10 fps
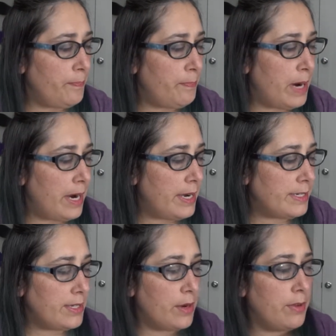But
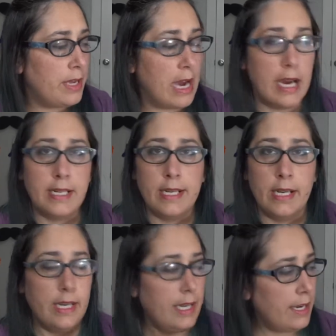so the
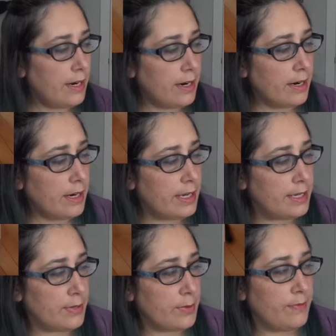idea here
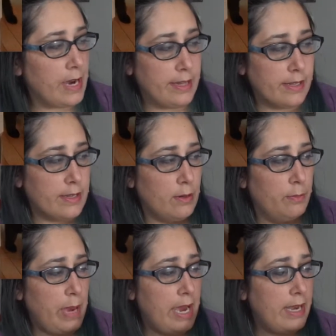is we've got this little
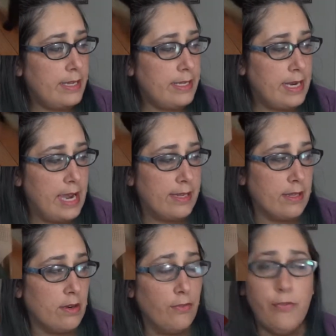base and it has a
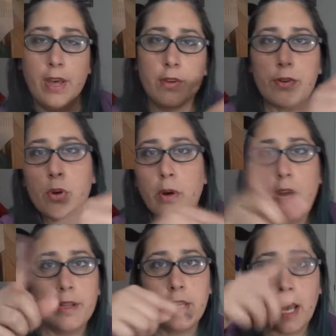little feather toy
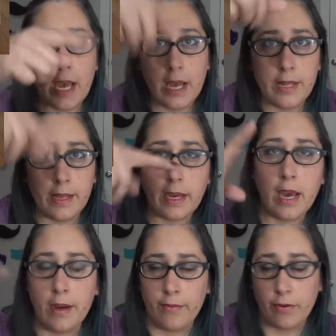on the end that
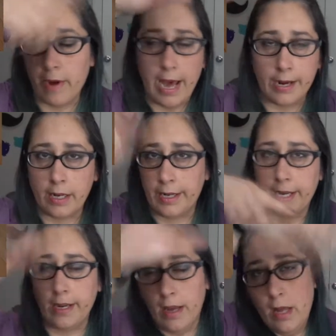kind of
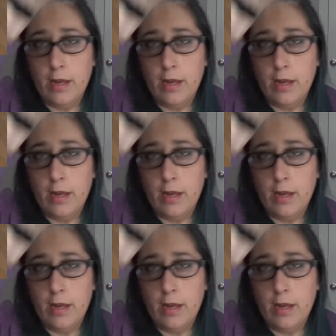erratically